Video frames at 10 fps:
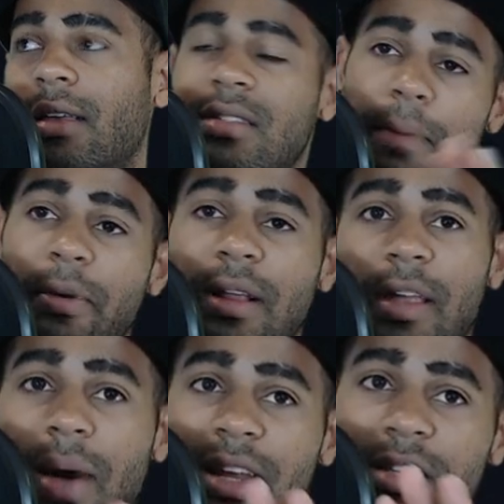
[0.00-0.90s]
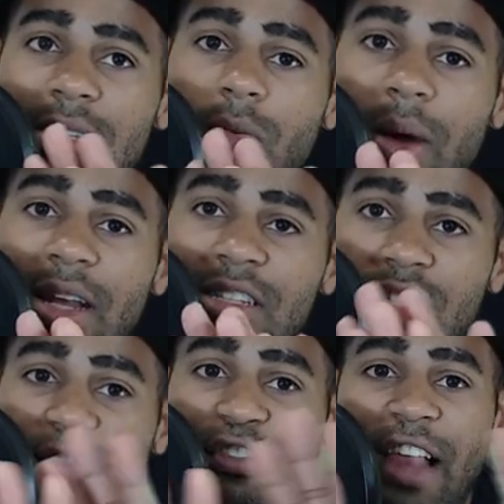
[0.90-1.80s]
separately, when it's when it's
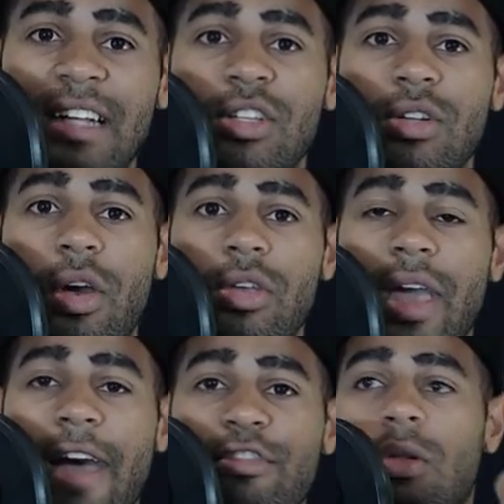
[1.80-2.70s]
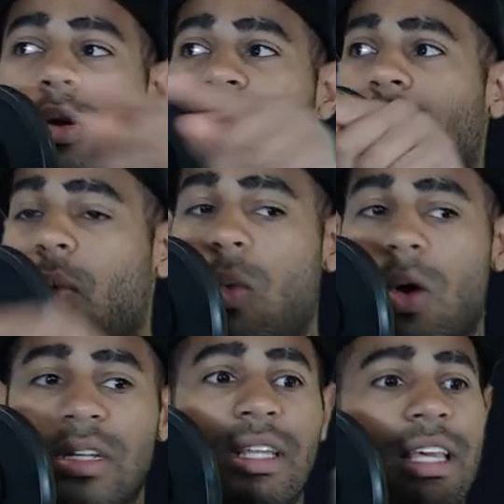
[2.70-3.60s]
just flat, you know, you have to look out
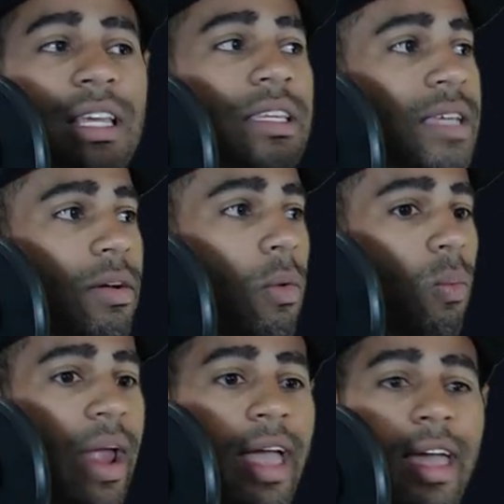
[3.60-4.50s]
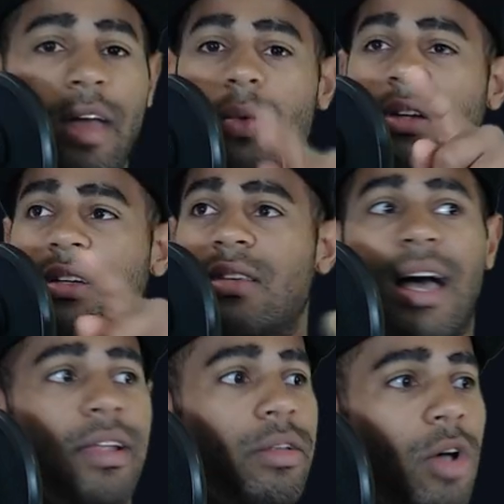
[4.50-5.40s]
what is rare and what is
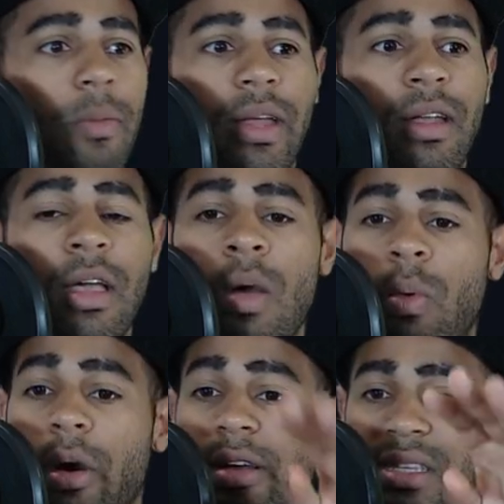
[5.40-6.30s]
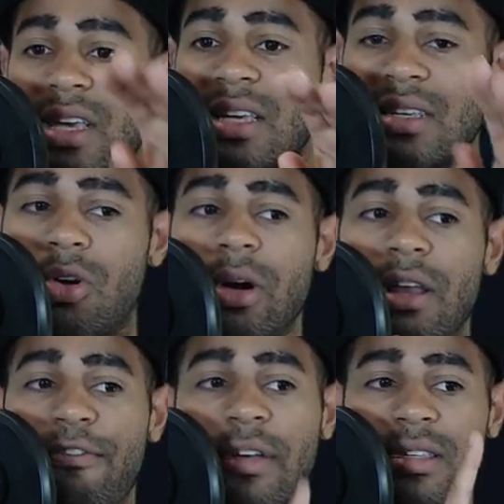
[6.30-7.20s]
uncommon. Whereas this, it's already
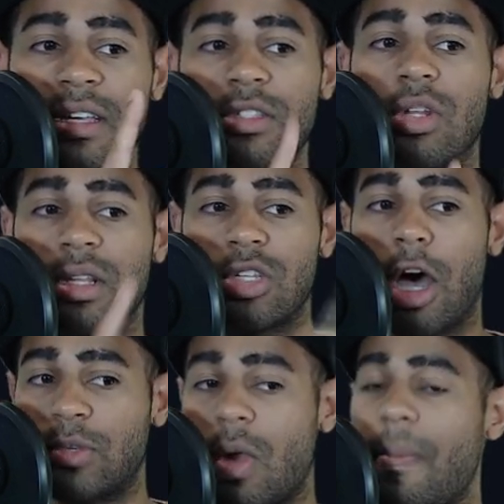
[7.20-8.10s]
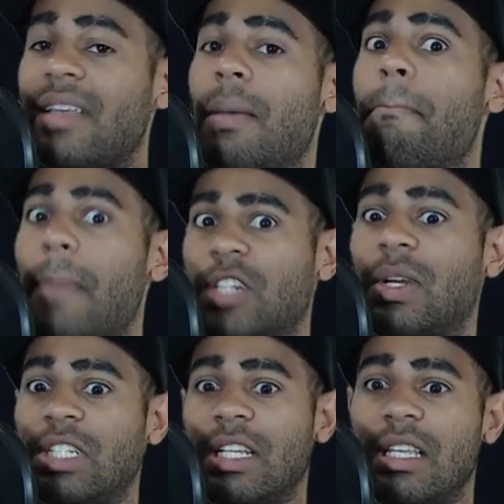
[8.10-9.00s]
filtered to the top, so it makes it much,
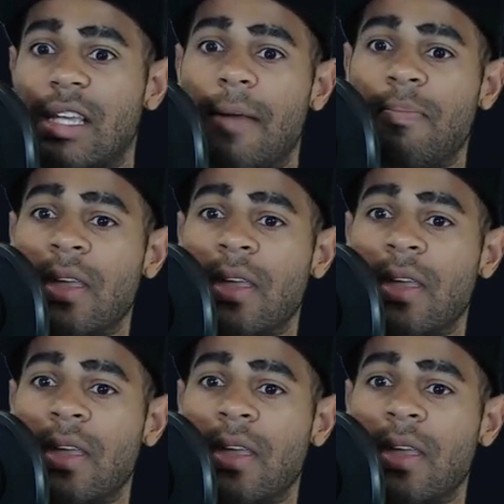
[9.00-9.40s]
much easier.